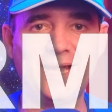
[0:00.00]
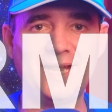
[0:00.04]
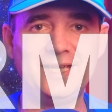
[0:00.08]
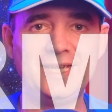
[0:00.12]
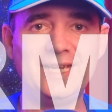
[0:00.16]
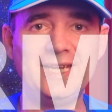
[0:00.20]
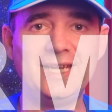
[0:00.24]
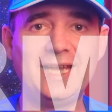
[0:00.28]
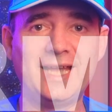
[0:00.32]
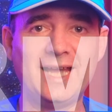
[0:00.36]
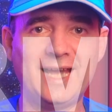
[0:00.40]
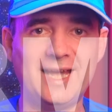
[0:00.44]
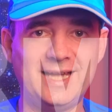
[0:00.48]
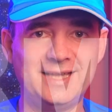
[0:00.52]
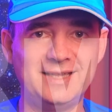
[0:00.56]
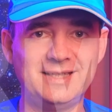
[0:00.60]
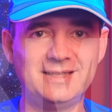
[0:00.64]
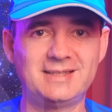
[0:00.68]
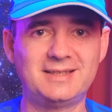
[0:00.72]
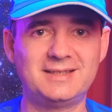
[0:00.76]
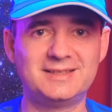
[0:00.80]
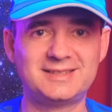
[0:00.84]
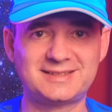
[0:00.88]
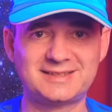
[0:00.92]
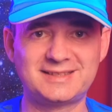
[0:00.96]
panic
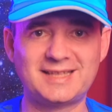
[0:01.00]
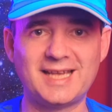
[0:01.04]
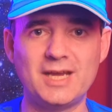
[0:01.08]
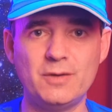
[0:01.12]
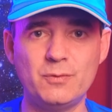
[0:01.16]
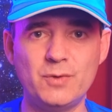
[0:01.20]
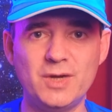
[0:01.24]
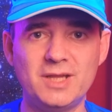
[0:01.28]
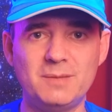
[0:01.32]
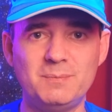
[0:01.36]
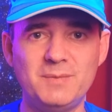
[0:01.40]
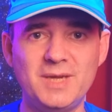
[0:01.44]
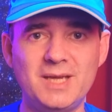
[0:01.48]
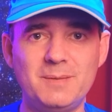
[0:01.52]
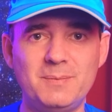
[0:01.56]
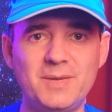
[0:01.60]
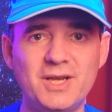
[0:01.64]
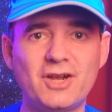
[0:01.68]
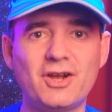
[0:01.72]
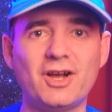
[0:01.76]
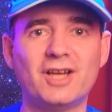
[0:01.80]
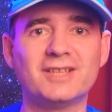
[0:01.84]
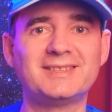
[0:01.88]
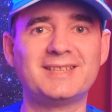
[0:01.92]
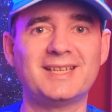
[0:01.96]
and stay with me
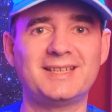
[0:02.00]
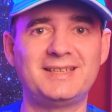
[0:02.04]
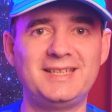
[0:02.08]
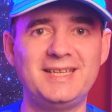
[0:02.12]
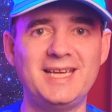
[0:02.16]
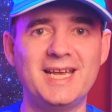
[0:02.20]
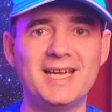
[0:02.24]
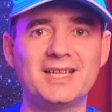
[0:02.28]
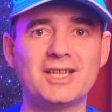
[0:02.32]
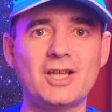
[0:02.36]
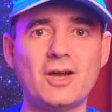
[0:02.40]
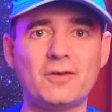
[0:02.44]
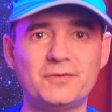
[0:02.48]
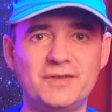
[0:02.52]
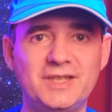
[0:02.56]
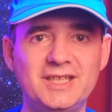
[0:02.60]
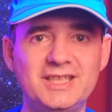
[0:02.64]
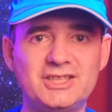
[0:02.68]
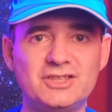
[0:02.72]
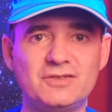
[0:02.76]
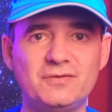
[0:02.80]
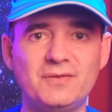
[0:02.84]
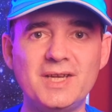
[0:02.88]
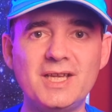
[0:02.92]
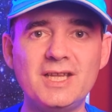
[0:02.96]
because at the end of
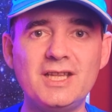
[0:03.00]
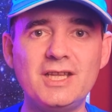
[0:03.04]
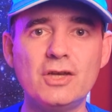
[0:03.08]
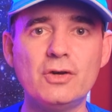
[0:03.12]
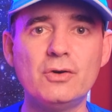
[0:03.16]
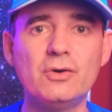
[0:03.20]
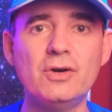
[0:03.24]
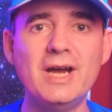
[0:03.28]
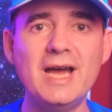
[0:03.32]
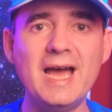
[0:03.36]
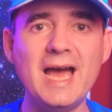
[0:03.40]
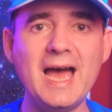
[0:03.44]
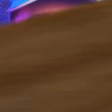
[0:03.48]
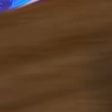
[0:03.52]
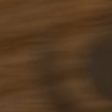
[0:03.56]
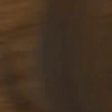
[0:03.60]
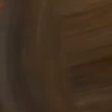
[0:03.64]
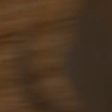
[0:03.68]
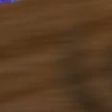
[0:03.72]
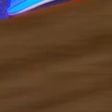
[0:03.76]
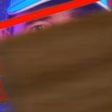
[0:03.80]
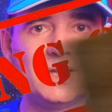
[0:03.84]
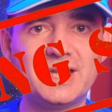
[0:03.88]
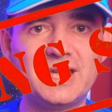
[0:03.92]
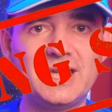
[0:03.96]
this video
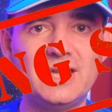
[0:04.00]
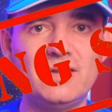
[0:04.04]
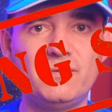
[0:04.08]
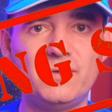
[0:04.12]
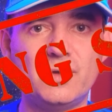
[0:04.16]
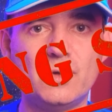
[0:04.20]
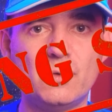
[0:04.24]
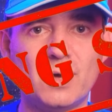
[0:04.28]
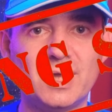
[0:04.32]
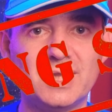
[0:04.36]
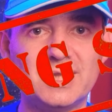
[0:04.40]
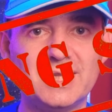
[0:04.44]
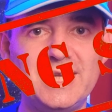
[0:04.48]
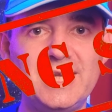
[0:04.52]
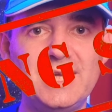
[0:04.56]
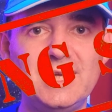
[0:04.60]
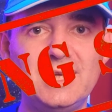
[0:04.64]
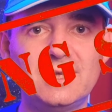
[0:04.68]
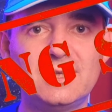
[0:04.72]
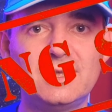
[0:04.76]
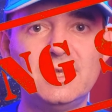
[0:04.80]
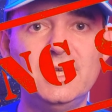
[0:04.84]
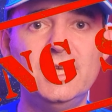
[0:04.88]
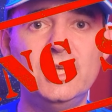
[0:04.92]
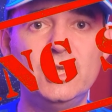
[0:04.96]
I will give you a
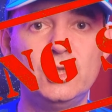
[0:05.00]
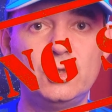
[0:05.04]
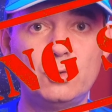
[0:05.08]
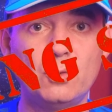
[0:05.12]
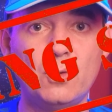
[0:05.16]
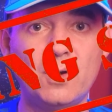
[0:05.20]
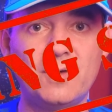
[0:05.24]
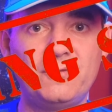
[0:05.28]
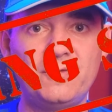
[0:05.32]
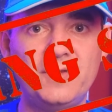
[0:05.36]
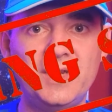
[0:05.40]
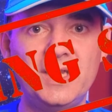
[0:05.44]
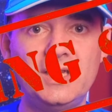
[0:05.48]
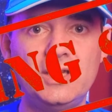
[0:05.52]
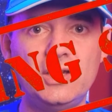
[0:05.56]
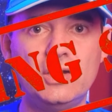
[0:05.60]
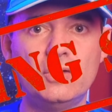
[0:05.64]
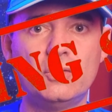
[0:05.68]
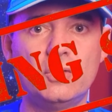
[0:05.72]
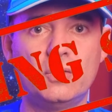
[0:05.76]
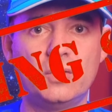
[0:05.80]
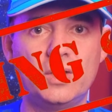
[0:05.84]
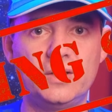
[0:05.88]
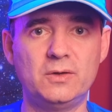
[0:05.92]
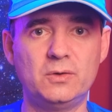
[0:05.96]
link to a
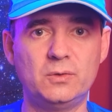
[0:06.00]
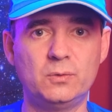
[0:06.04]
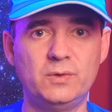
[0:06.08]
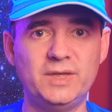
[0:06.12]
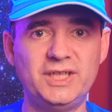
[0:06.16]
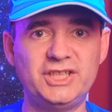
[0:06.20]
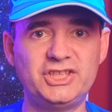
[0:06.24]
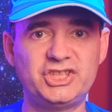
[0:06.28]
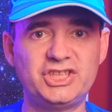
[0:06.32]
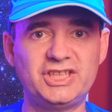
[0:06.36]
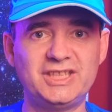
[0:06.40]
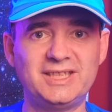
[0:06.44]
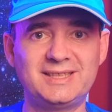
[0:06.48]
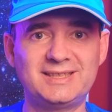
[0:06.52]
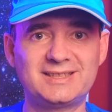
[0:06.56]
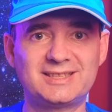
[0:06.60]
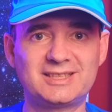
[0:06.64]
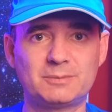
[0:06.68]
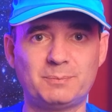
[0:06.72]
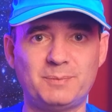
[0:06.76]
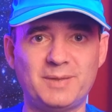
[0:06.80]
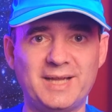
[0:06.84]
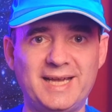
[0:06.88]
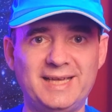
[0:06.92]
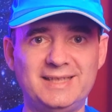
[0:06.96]
video which
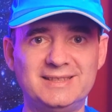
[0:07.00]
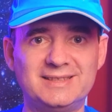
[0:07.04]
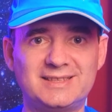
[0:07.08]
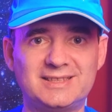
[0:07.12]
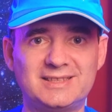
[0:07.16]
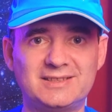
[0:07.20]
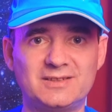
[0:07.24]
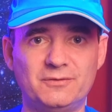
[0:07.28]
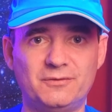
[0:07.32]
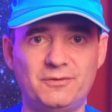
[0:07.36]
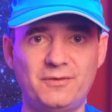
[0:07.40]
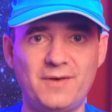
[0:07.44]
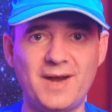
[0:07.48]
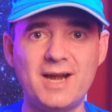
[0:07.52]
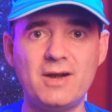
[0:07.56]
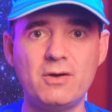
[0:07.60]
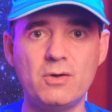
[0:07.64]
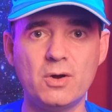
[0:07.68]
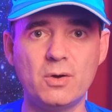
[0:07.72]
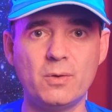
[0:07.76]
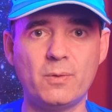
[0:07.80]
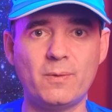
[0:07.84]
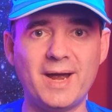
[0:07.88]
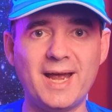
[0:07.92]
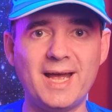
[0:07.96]
explains
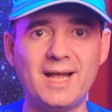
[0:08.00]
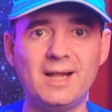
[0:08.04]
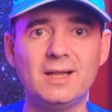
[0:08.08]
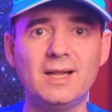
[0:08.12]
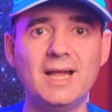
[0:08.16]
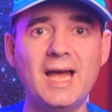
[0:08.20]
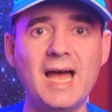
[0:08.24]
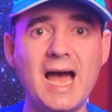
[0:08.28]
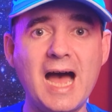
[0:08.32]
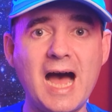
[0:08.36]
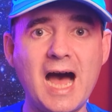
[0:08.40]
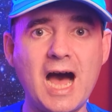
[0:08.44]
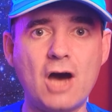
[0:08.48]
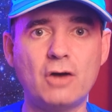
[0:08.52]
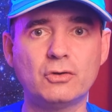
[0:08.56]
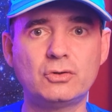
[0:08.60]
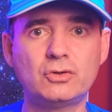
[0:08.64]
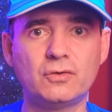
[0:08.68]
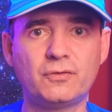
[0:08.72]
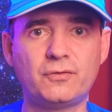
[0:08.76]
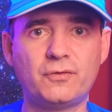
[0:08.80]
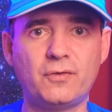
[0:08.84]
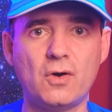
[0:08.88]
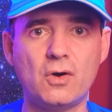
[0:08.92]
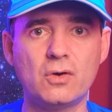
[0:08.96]
very well how
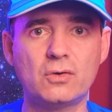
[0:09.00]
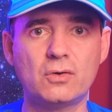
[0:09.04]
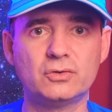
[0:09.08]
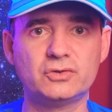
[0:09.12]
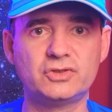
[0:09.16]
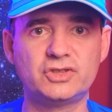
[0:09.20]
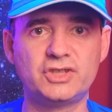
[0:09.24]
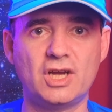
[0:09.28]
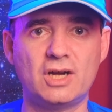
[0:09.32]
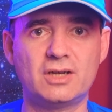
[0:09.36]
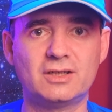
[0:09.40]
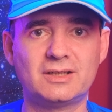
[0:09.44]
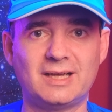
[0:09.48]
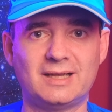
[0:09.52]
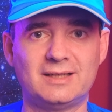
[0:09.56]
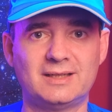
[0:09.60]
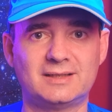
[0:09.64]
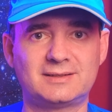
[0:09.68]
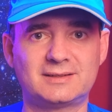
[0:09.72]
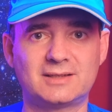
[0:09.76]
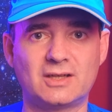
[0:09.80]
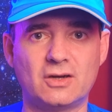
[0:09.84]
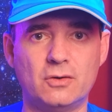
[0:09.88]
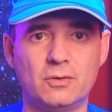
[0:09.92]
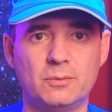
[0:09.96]
to focus your
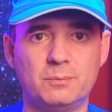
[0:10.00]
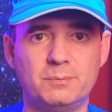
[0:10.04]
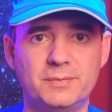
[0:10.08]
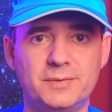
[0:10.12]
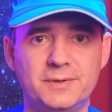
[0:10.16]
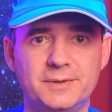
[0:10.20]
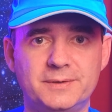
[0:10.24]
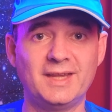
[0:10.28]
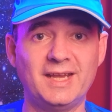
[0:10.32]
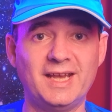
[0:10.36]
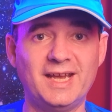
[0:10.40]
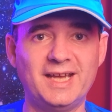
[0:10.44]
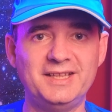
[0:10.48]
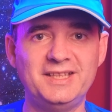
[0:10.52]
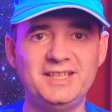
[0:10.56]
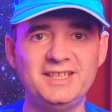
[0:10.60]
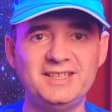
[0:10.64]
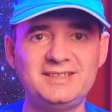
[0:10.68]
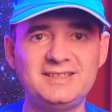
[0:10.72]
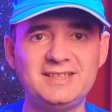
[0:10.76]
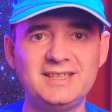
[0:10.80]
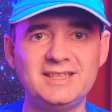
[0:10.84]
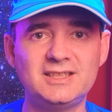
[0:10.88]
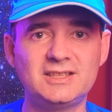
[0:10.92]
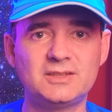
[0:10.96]
telescope. And
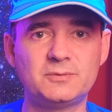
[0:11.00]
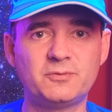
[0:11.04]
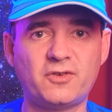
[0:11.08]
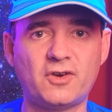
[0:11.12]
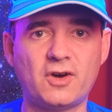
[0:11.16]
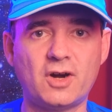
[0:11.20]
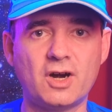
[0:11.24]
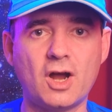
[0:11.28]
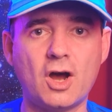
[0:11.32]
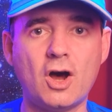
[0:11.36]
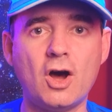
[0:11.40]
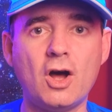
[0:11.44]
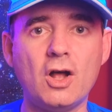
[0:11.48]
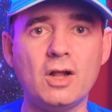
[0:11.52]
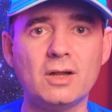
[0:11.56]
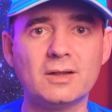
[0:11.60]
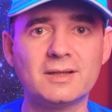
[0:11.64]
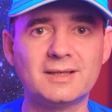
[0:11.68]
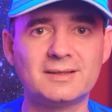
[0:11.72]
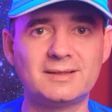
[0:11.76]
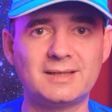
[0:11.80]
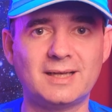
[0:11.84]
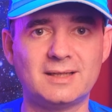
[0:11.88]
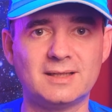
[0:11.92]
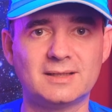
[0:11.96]
this is for all
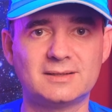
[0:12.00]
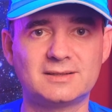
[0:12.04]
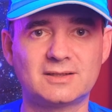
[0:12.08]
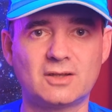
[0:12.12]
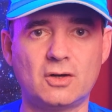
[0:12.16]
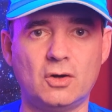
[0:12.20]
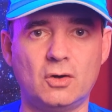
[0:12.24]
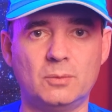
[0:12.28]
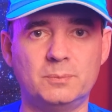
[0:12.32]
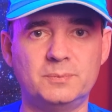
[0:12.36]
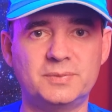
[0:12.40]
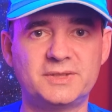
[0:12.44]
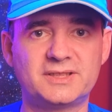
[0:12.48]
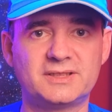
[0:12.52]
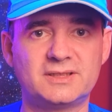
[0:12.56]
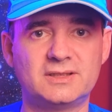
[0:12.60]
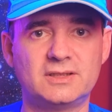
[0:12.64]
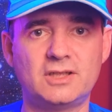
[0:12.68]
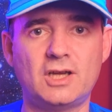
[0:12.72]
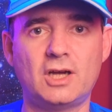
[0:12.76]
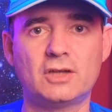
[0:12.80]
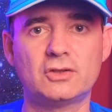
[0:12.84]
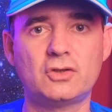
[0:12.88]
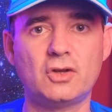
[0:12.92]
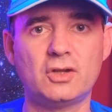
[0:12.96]
the telescopes,
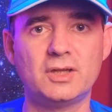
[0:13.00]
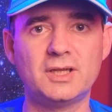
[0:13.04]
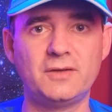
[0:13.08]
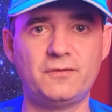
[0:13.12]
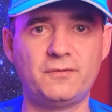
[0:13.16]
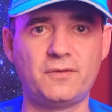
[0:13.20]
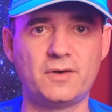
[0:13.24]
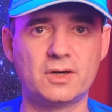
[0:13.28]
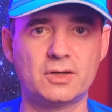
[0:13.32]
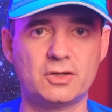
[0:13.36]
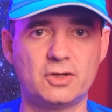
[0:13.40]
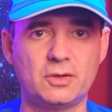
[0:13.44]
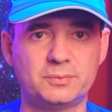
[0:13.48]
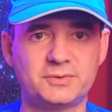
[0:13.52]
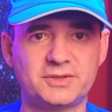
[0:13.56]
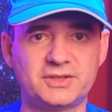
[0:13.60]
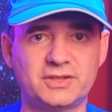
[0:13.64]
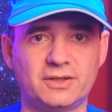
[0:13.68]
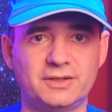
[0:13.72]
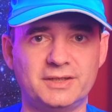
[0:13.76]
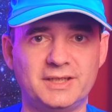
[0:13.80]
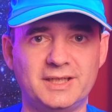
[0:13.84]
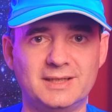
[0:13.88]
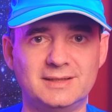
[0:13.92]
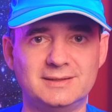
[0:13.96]
not only for
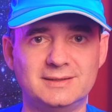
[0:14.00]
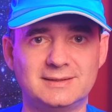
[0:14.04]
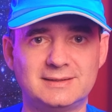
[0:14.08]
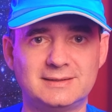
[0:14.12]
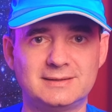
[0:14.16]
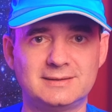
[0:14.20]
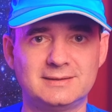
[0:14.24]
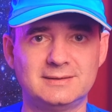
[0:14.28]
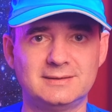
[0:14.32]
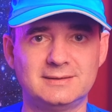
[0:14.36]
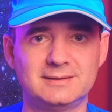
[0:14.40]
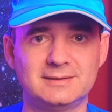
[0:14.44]
Dobsonians.